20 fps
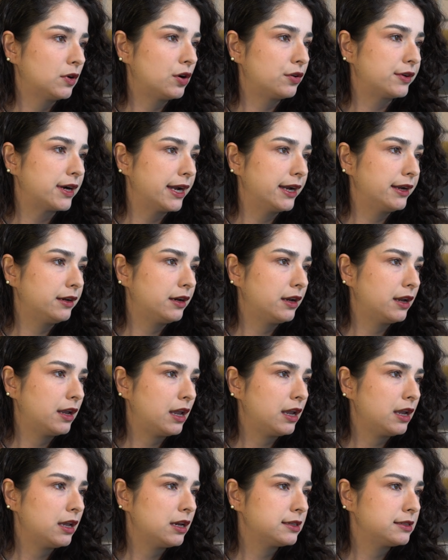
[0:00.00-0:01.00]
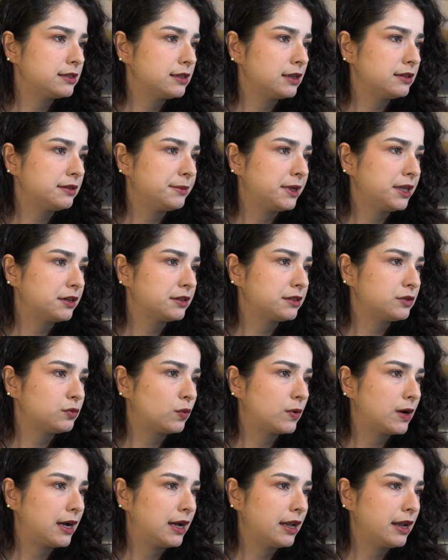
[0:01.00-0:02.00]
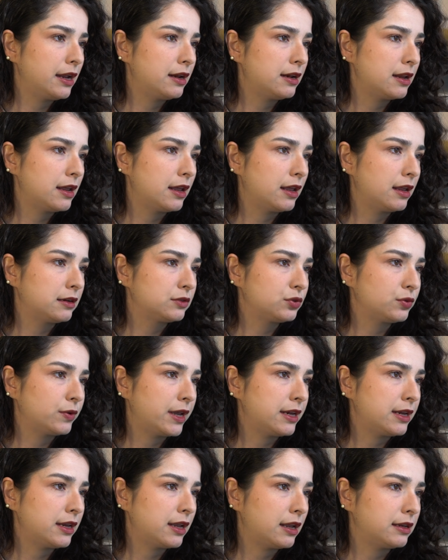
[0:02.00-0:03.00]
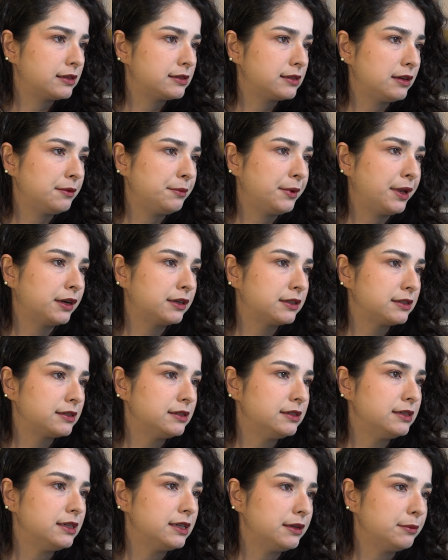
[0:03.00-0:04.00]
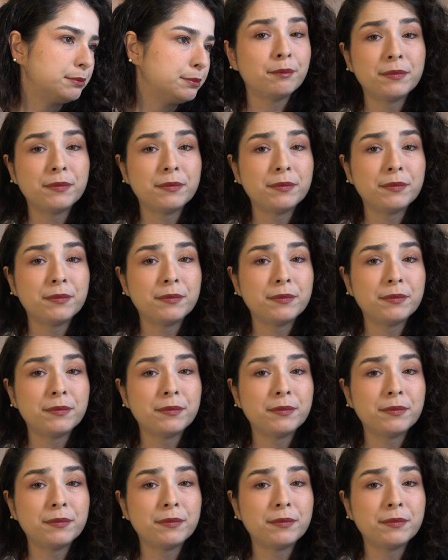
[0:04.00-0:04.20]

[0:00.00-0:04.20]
Alright, 80 centimeters wide and 28 centimeters deep.